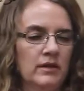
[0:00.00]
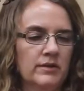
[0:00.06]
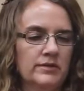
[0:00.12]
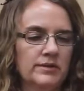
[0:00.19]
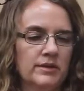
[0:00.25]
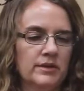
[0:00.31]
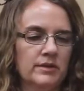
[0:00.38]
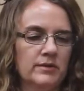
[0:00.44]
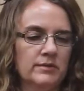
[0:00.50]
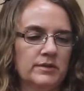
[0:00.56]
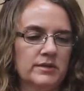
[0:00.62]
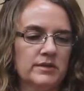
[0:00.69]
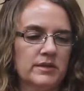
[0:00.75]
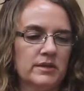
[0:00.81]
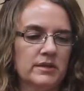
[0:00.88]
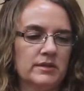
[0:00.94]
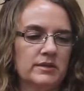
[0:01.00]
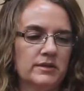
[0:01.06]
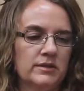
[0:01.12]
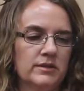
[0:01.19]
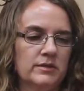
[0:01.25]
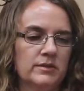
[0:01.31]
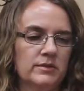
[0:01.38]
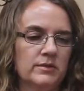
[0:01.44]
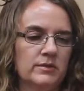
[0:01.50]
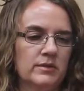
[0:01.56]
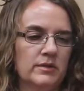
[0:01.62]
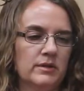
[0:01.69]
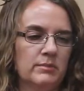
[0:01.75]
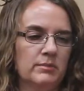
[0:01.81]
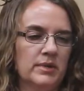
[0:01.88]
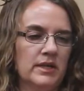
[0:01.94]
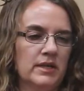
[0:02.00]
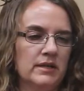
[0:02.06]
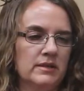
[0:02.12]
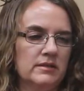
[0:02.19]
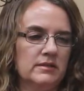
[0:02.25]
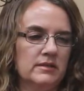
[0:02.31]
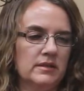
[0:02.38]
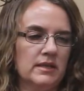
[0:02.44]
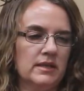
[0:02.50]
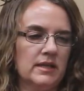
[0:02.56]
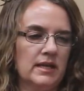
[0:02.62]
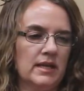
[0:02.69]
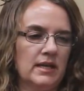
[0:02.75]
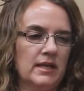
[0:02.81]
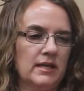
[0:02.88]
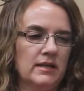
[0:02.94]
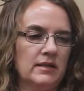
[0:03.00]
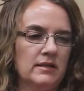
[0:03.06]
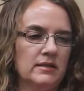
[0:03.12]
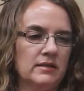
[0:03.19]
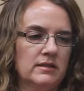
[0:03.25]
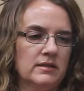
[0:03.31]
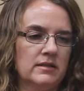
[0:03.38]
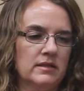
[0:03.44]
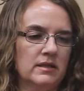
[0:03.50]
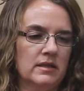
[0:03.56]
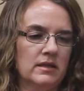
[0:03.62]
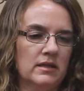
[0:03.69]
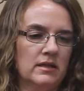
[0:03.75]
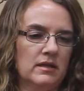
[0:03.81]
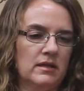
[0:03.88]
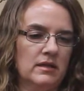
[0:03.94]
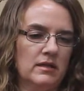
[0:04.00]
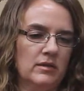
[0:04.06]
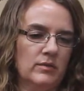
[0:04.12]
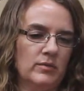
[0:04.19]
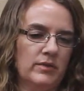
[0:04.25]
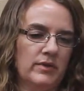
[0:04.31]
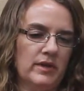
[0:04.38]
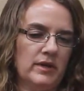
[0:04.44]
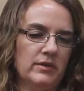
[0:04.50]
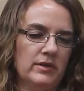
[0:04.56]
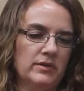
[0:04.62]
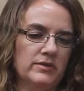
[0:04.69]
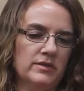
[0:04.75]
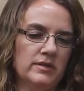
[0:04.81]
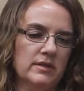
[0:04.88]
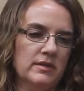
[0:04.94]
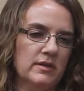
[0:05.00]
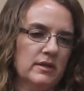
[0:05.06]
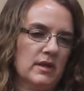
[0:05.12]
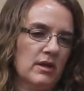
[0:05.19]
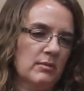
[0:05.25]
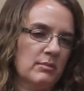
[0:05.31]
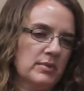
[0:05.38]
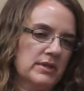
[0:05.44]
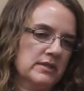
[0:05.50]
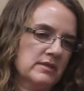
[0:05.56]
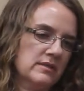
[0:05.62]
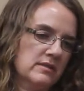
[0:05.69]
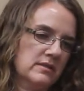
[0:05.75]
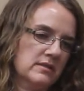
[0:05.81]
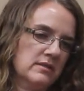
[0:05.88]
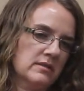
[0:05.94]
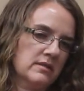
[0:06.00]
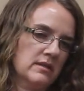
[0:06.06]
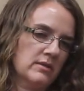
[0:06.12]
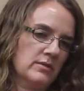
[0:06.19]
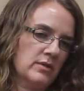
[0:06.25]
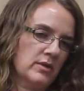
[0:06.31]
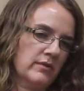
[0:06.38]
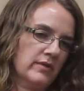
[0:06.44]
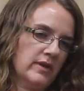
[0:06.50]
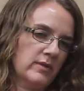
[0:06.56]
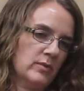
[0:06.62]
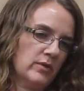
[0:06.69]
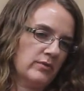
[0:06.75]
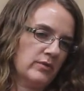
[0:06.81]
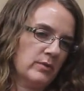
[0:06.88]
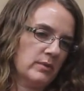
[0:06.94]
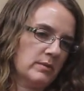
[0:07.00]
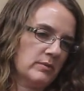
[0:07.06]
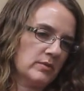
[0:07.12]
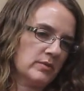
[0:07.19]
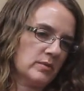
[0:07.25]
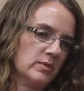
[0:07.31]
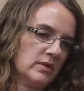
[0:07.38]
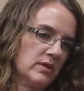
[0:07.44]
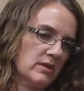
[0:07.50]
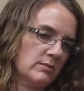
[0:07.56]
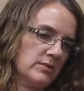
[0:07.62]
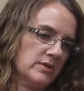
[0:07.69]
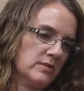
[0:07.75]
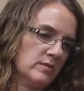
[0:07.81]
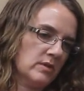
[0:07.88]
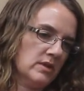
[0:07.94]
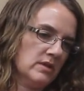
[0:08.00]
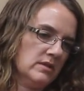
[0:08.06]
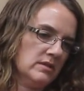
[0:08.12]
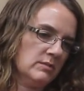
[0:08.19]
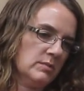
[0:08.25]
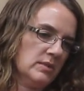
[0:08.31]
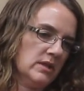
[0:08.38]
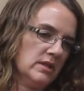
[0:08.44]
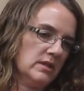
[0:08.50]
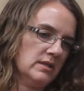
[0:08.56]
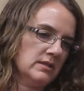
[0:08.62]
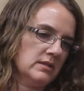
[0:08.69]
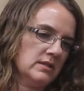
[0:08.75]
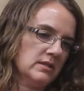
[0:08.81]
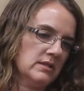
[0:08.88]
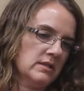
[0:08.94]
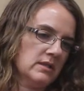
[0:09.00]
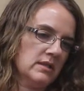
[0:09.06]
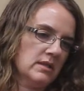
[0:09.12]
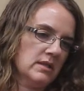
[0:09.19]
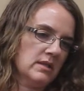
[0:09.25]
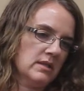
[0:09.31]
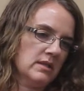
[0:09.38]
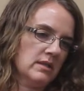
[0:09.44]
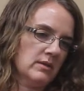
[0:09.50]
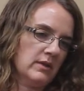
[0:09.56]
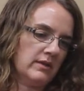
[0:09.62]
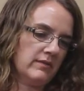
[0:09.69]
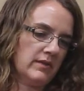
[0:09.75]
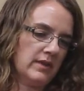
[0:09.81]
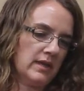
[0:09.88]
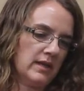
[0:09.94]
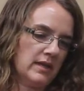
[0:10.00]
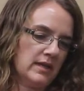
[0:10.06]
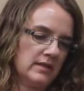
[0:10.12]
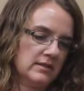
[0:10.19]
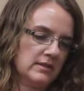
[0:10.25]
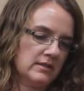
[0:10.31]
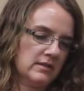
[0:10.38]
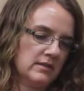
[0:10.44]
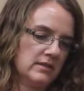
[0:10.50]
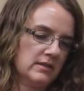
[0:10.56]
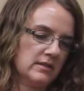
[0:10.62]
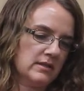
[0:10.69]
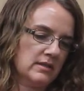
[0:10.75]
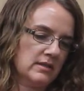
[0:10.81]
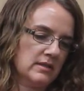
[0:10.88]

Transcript: So just going to do the best I can without using a compass. I don't know if anyone remembers what a compass was, but I have that.